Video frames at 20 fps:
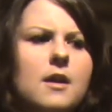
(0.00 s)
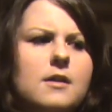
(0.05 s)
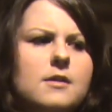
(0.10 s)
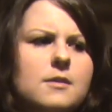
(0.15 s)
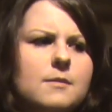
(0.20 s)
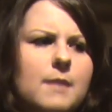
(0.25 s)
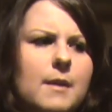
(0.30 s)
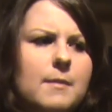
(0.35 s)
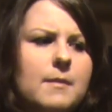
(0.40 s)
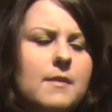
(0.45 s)

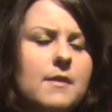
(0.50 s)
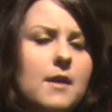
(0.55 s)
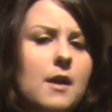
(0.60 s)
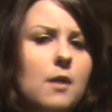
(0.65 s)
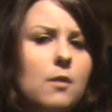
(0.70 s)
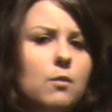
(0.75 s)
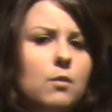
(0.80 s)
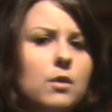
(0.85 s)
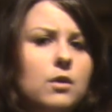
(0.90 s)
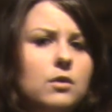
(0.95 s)
so maybe
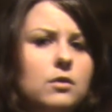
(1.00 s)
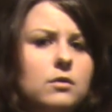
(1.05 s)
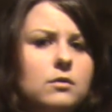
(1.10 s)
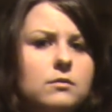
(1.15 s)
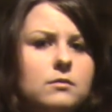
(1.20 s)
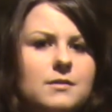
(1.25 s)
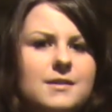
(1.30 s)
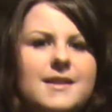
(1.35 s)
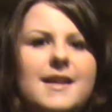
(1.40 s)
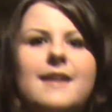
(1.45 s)
that
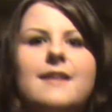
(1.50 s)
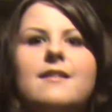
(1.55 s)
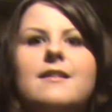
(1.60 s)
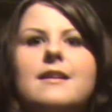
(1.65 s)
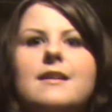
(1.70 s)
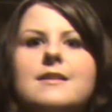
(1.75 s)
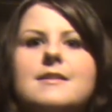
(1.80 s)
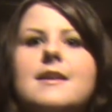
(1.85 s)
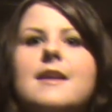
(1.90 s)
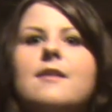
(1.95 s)
will cycle
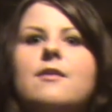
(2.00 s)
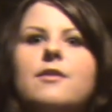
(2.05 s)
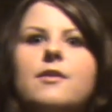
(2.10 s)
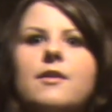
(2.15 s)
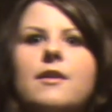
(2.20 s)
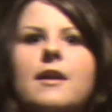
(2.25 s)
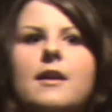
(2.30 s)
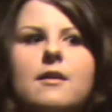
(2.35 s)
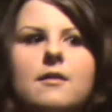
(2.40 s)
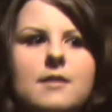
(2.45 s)

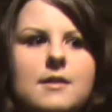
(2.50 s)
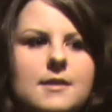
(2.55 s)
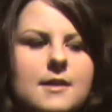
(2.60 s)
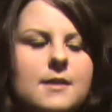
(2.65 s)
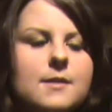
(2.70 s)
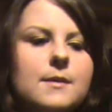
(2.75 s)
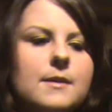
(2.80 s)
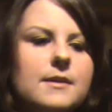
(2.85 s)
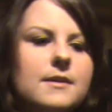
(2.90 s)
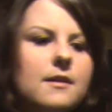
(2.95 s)
your calories.
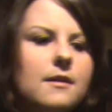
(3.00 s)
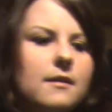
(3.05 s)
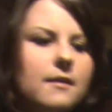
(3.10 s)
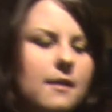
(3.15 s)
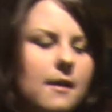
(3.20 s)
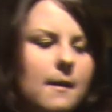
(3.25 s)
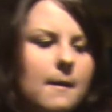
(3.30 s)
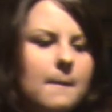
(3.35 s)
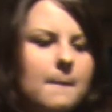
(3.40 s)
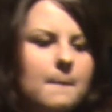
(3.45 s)
That's what it's called.